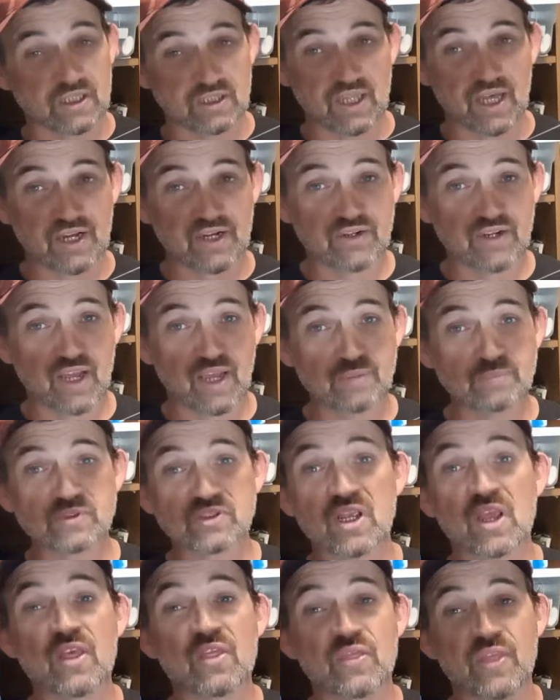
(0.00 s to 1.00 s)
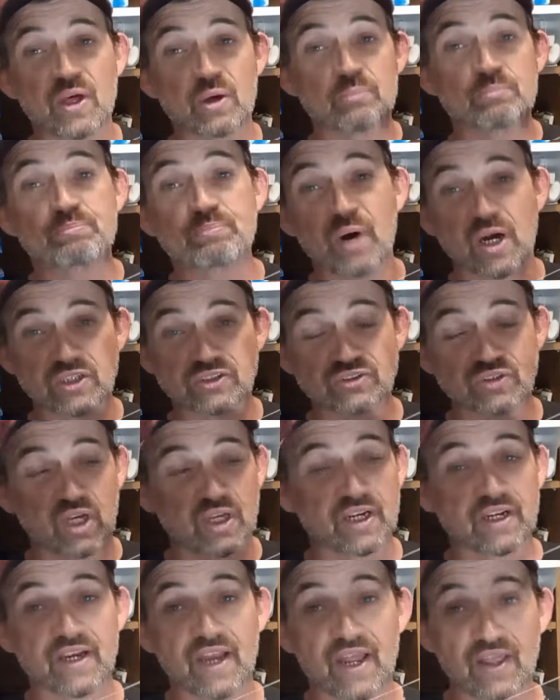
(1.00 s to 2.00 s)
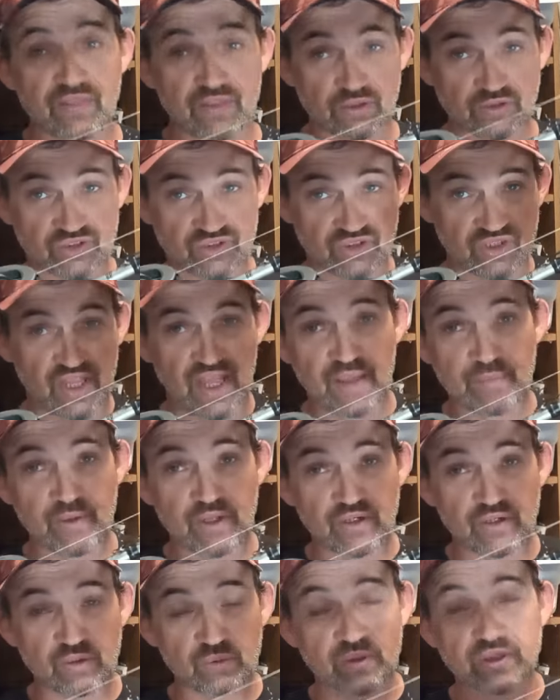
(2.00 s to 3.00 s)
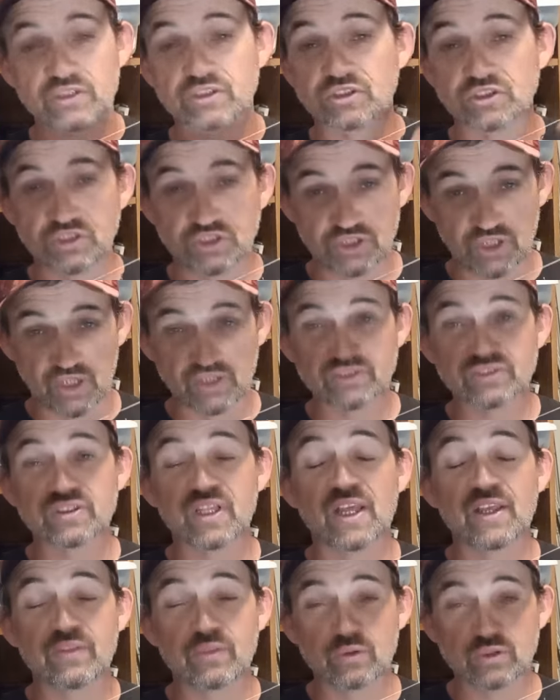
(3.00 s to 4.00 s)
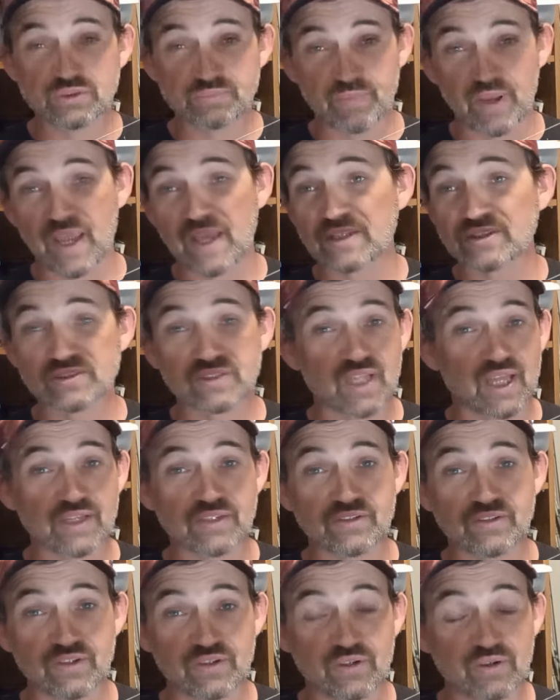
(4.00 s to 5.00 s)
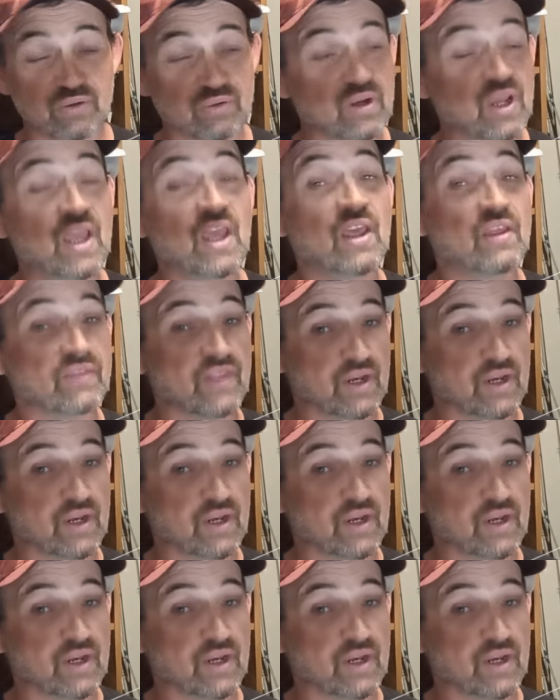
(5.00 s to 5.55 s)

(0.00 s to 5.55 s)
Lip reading: A lot of times, they'll bust on it and they'll slam into it, just like those bass like to do.